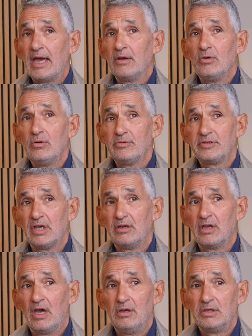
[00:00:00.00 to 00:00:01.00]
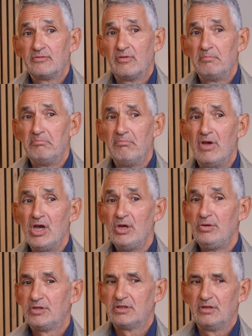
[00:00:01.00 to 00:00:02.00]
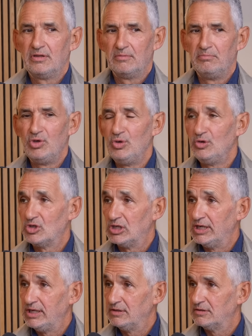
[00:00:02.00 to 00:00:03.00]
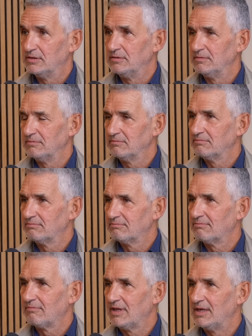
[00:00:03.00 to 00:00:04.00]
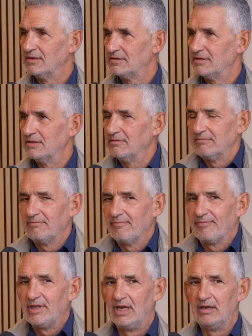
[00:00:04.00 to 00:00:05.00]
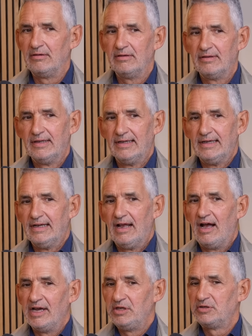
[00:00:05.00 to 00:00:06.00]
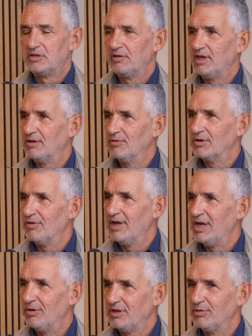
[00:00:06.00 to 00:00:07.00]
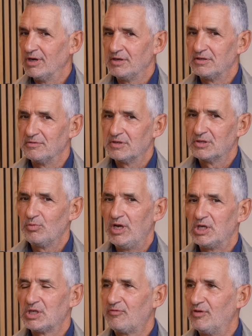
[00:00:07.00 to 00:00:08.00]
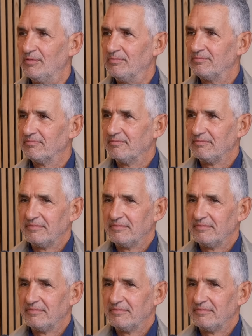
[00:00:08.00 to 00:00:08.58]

that also goes for most of the mueslis and things that, you know, I used to think were quite healthy when I sort of switched from,